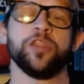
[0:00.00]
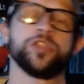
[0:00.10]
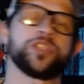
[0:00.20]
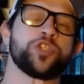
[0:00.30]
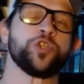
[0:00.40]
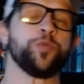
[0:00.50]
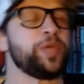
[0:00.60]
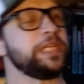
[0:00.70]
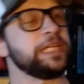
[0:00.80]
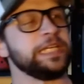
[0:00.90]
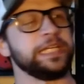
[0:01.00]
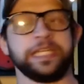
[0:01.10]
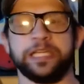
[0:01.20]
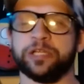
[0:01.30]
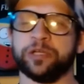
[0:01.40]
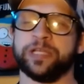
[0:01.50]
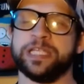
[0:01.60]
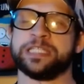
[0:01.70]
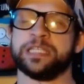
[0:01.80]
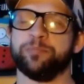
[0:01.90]
the stupidity here
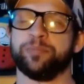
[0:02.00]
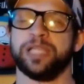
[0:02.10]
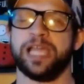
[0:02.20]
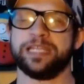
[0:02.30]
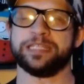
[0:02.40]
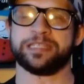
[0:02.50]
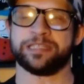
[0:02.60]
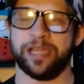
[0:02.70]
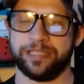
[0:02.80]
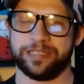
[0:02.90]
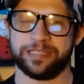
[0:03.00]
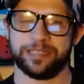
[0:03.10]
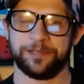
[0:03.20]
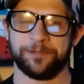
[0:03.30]
is in plain sight.